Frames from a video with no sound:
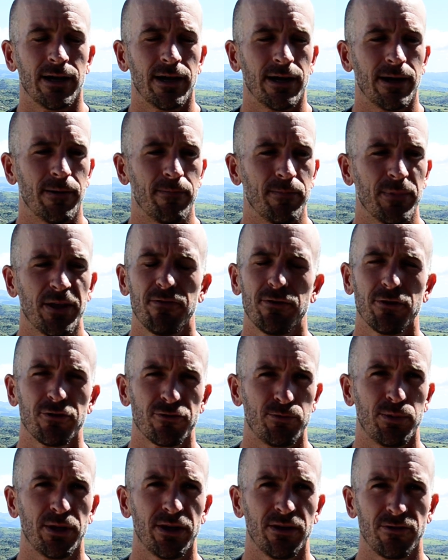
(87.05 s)
if there's
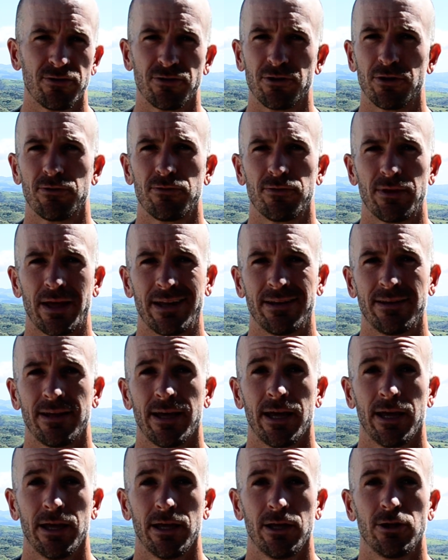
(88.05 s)
big surf that
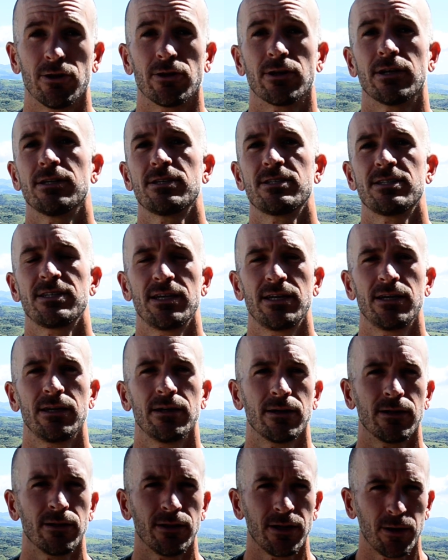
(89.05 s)
day, you're going to see
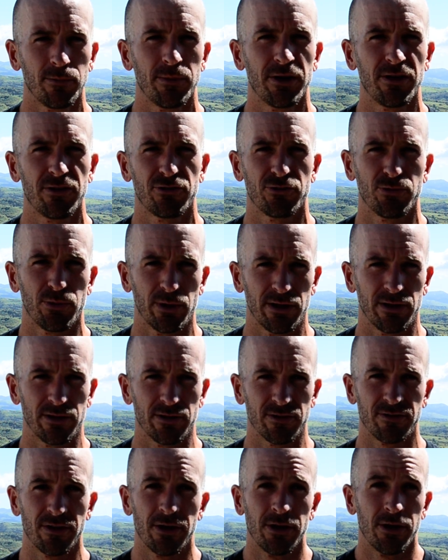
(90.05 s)
a little bit of
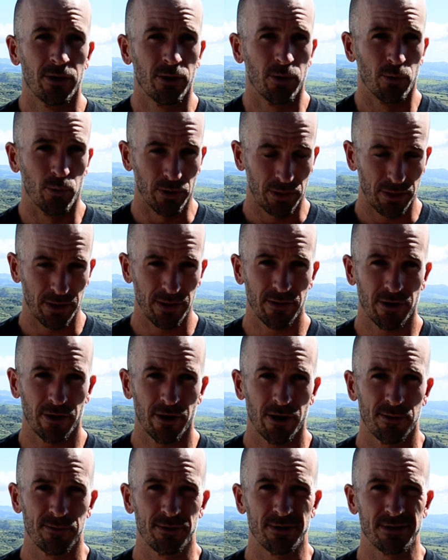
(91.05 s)
swells within the
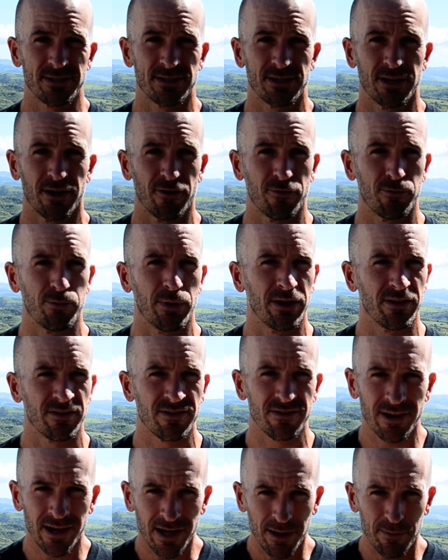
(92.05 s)
harbor itself, but it's
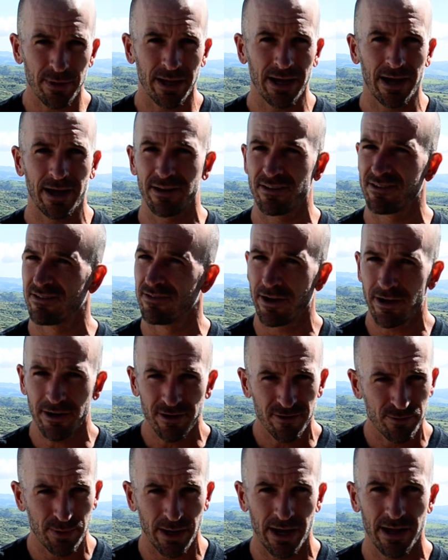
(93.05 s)
not bad. It's not as
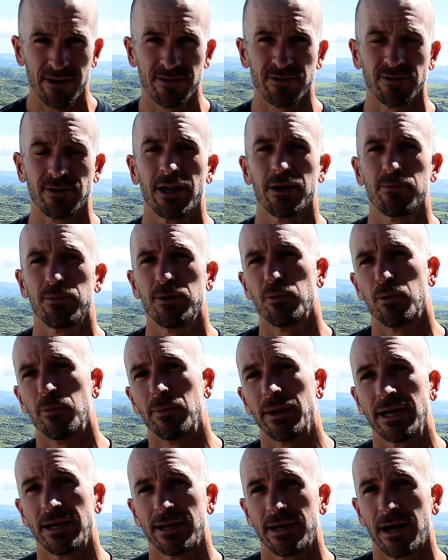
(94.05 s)
bad as a lot of people
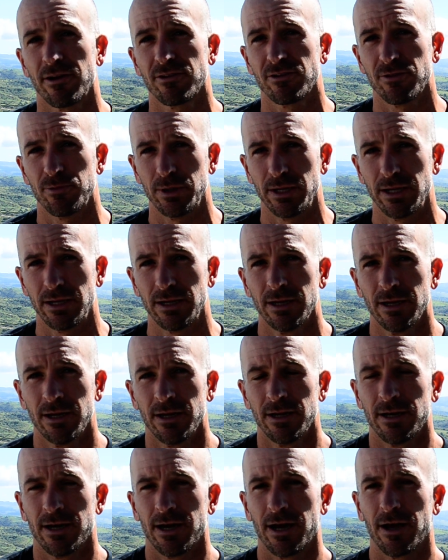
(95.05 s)
make it out to be.
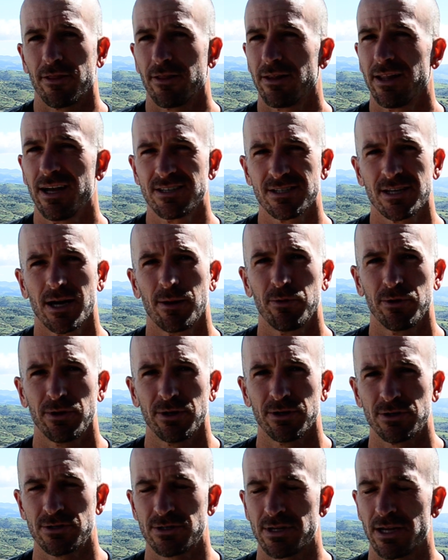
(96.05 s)
The last couple of
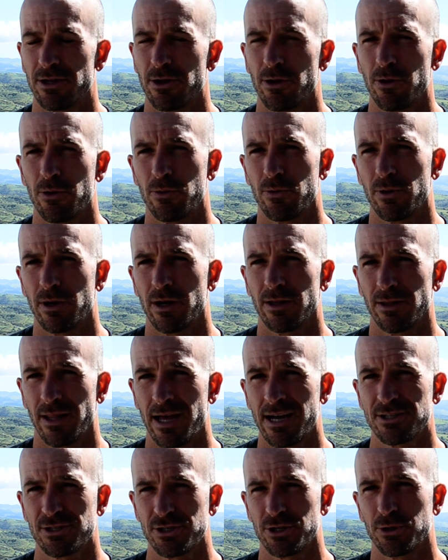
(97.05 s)
years, I know
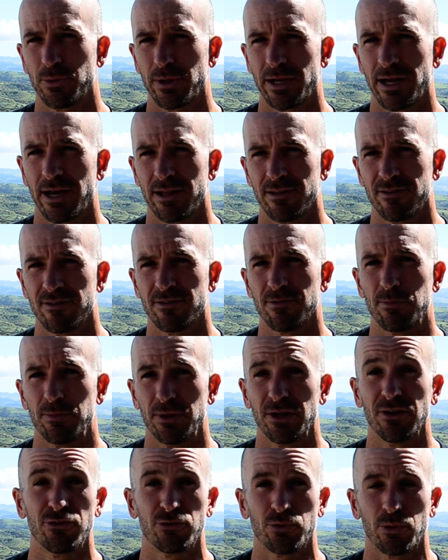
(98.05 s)
last year we had some
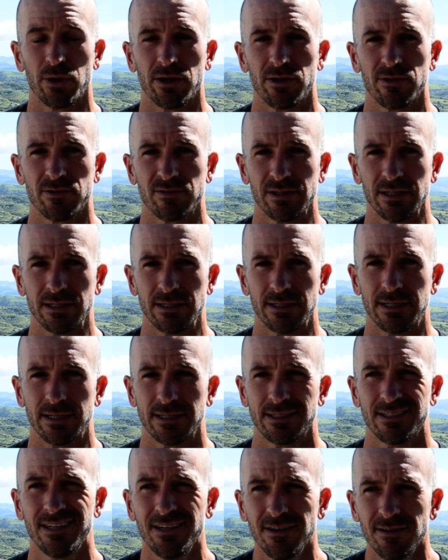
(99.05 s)
big swells and
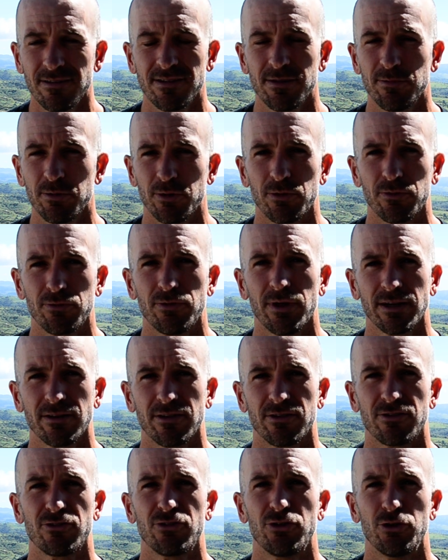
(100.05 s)
didn't seem to affect
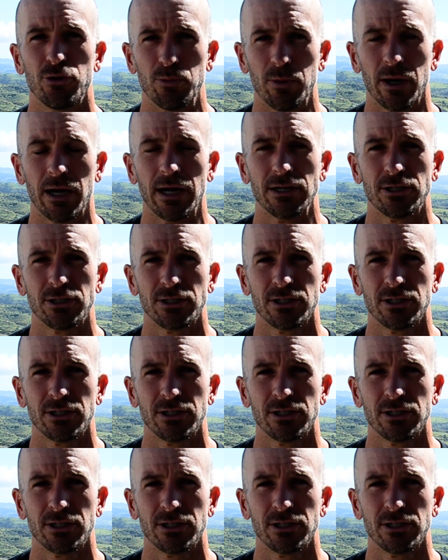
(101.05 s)
us too much.